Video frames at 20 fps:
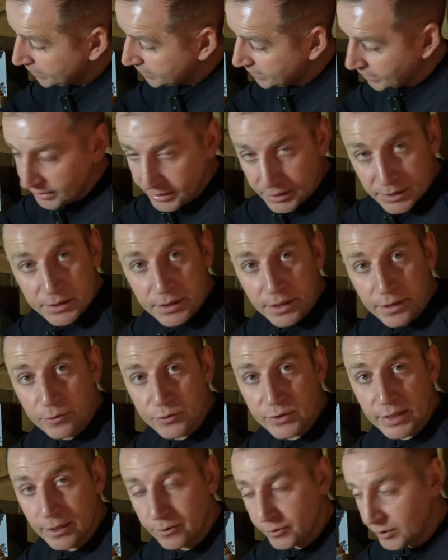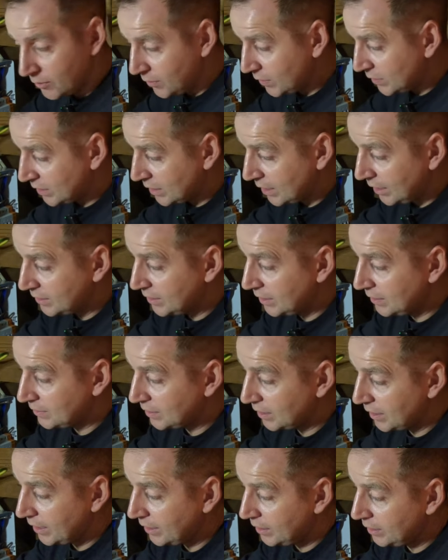Take these tails out of the isolator into
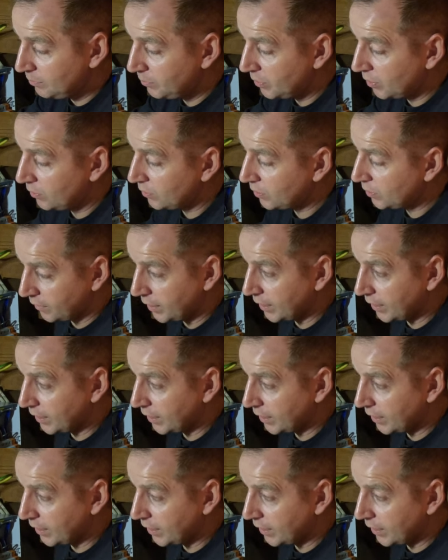the Henley block.